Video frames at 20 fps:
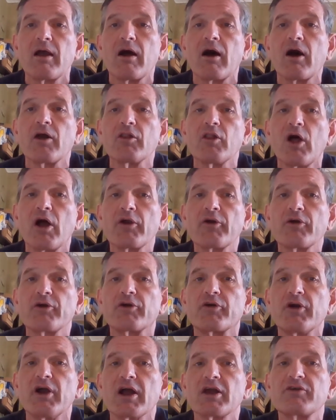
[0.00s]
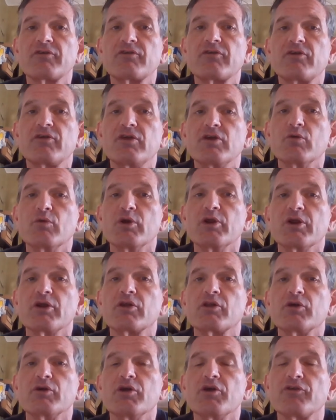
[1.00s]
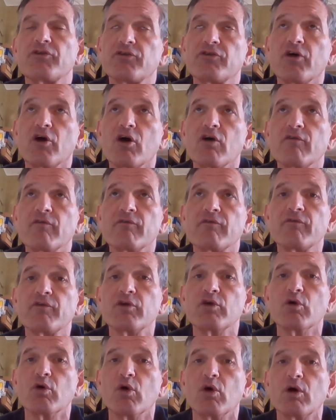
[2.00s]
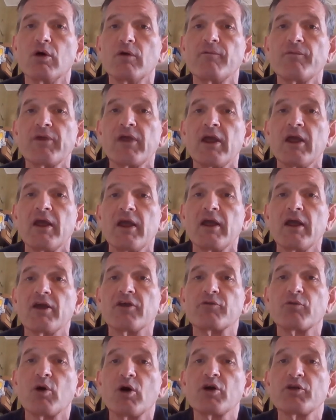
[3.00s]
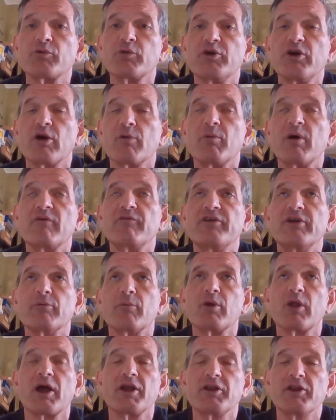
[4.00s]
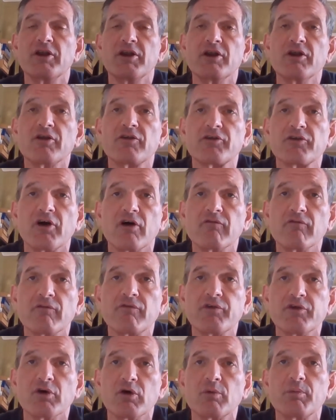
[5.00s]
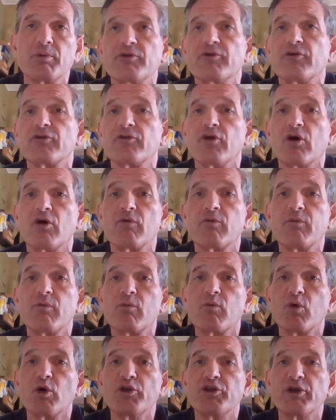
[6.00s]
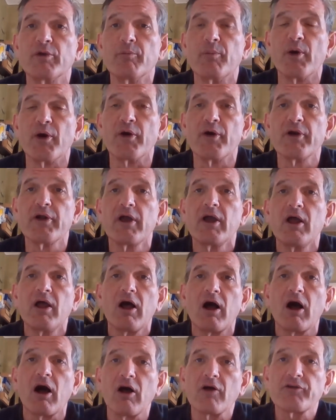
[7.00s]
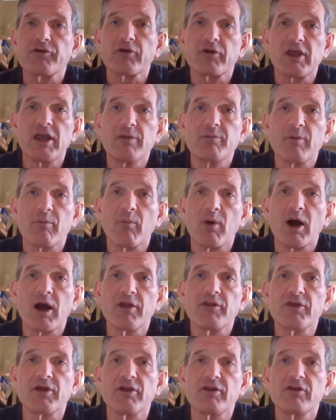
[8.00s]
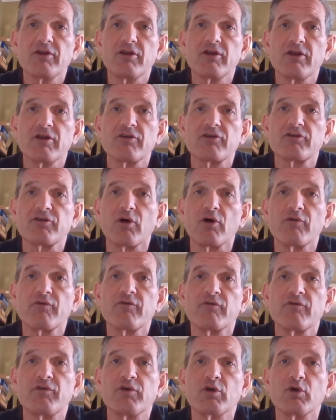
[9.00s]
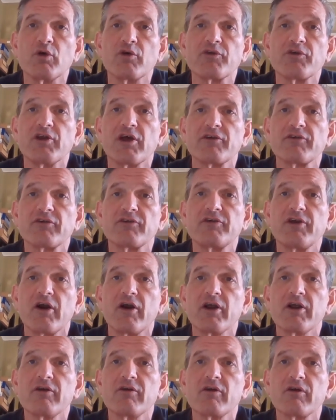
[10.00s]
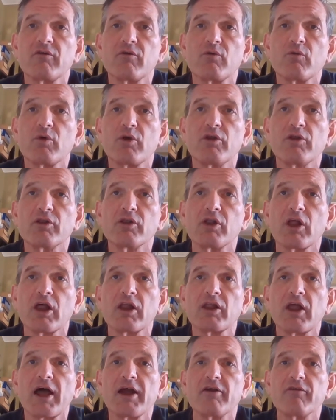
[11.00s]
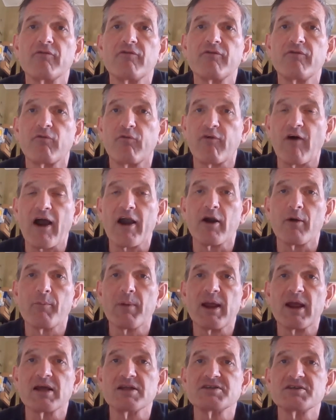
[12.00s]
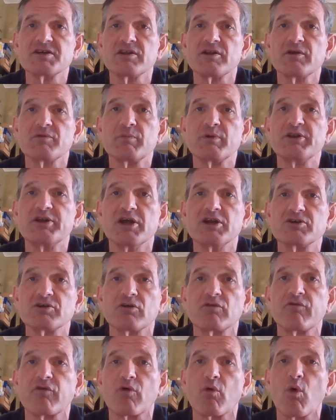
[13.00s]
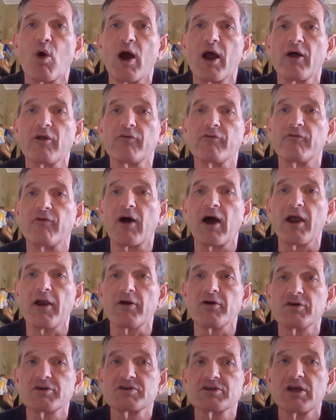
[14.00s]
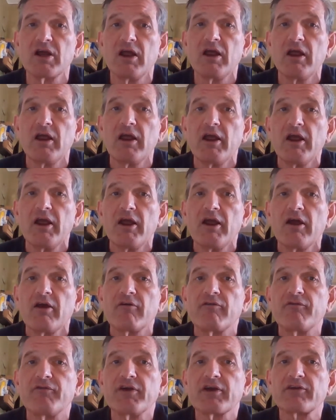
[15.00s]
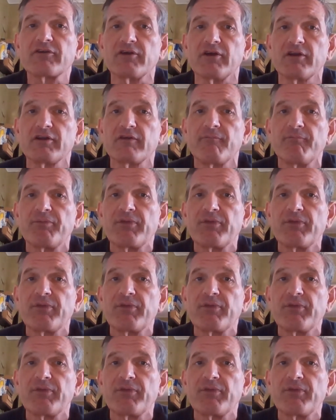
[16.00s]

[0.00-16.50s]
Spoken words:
longer treks, you would include a stove and fuel, as well as when you're above timberline, you need a stove and fuel there's no wood to burn. Also, keep in mind that stove and fuel is necessary in light of fire bans and the potential for wildfires. Fix it.